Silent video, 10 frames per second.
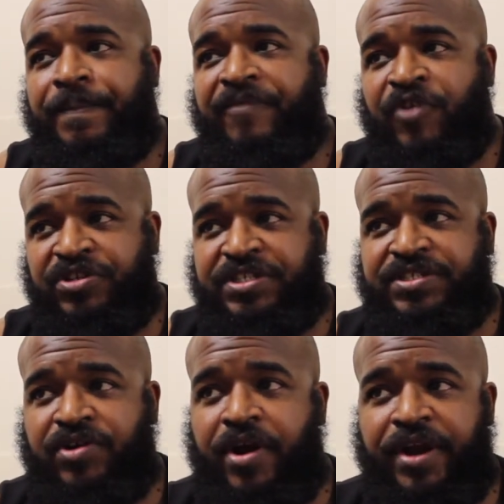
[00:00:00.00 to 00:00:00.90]

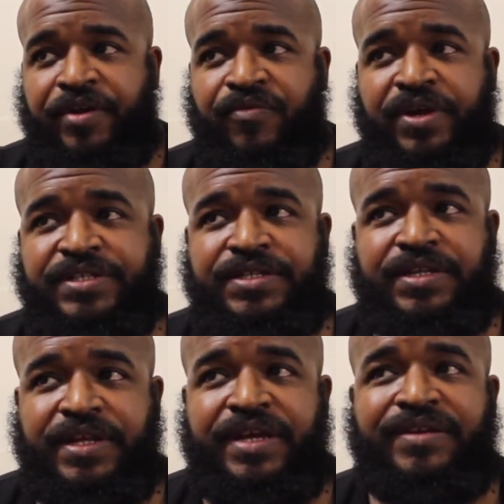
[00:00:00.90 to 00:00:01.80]
Versus started
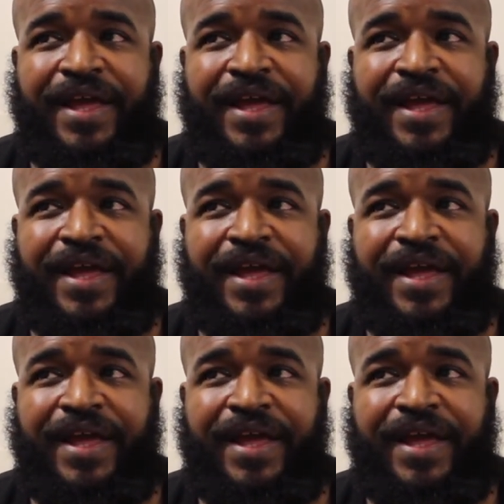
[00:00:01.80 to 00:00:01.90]
recently in